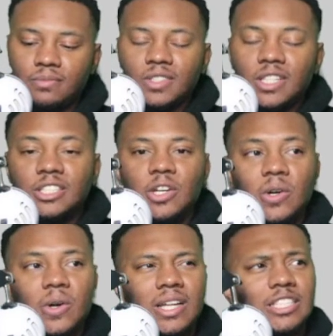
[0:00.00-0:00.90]
So,
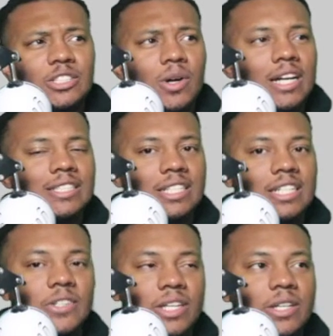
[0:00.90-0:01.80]
and that's why I say
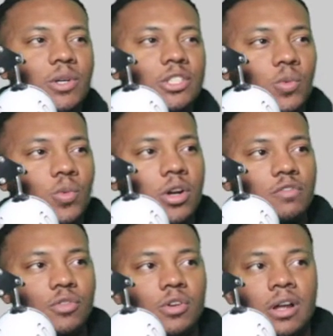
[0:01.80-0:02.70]
you get what you work
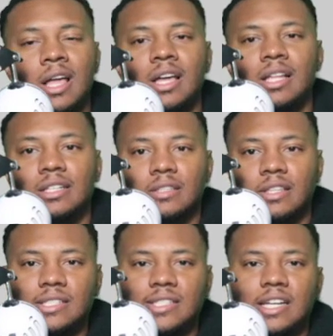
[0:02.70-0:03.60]
for. The
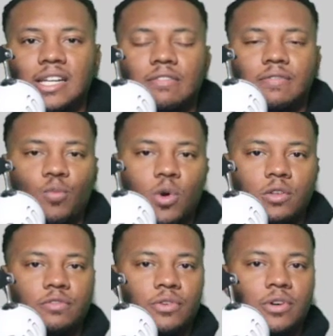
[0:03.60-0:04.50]
things that I've worked
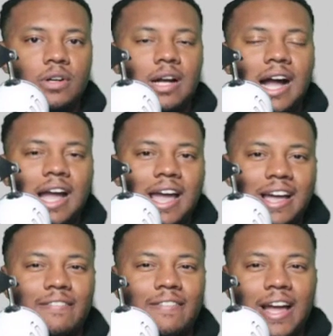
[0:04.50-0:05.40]
for, I
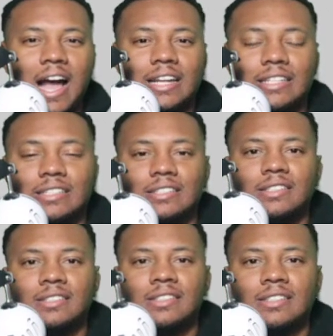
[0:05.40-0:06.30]
have gotten.
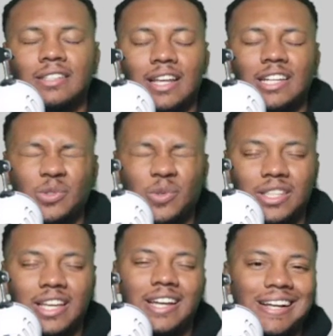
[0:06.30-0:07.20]
That's one
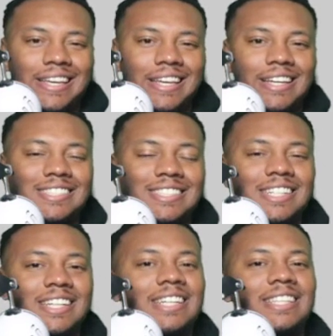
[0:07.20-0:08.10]
thing I can
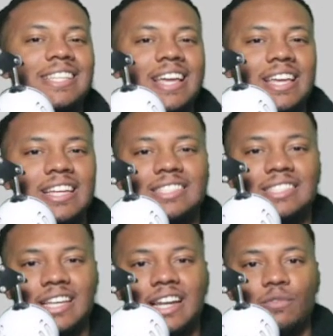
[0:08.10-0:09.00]
say, the things
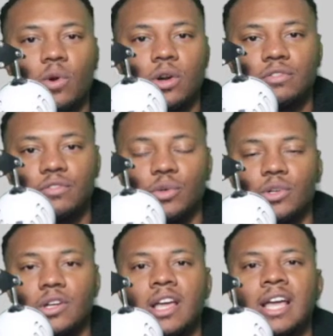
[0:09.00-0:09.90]
that I've worked
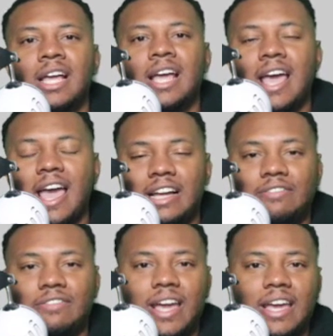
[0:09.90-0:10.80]
for
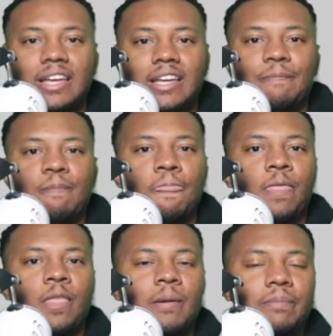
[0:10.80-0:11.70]
have came,
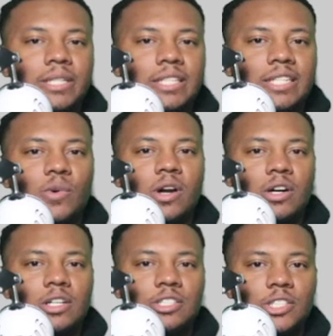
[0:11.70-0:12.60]
but there were
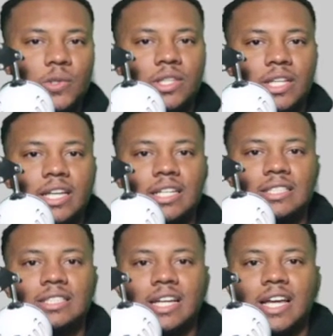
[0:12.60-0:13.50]
also
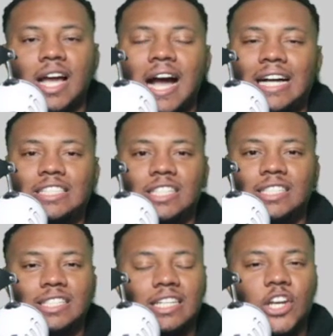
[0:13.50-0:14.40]
things that I
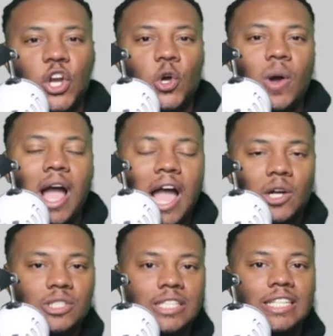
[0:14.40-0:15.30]
just didn't know how
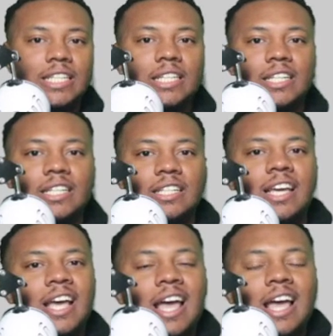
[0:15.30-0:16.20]
to get it.
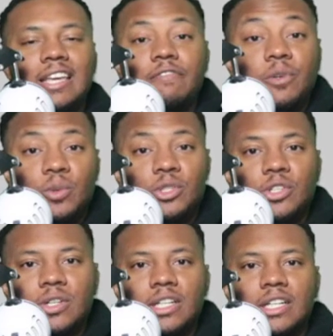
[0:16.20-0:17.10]
If it was
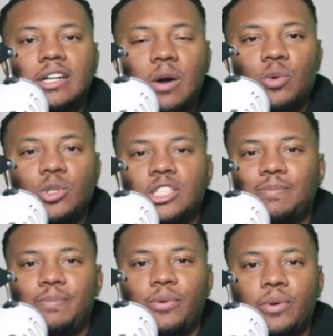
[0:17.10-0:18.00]
going to come, I was
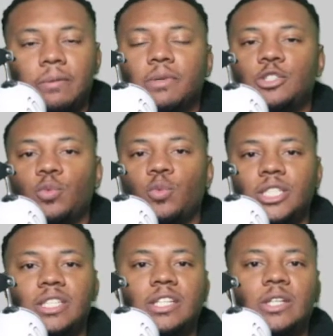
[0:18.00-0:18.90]
just pretty much
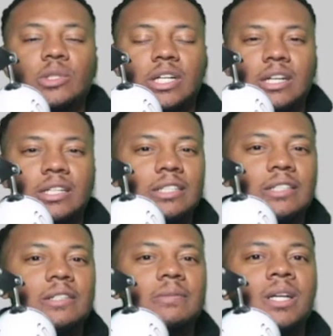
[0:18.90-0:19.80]
wishing it would
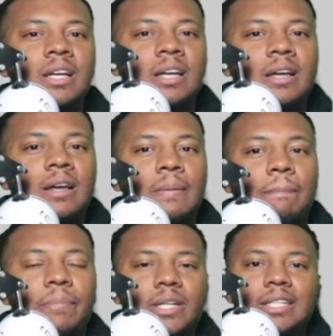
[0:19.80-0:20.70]
come.
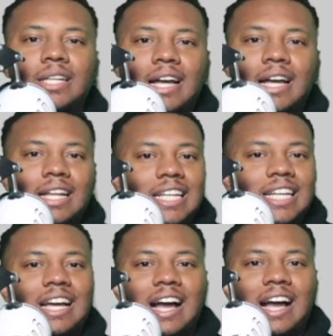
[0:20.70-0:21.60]
But
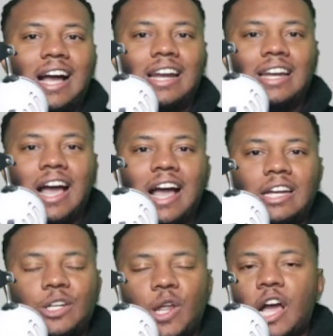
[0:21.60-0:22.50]

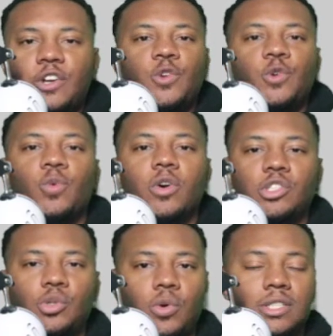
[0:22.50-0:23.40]
how do you work
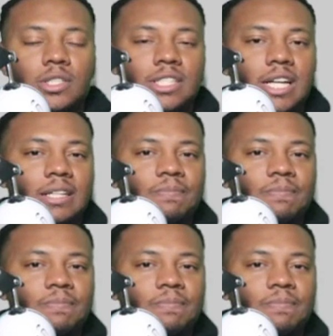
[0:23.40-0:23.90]
towards that,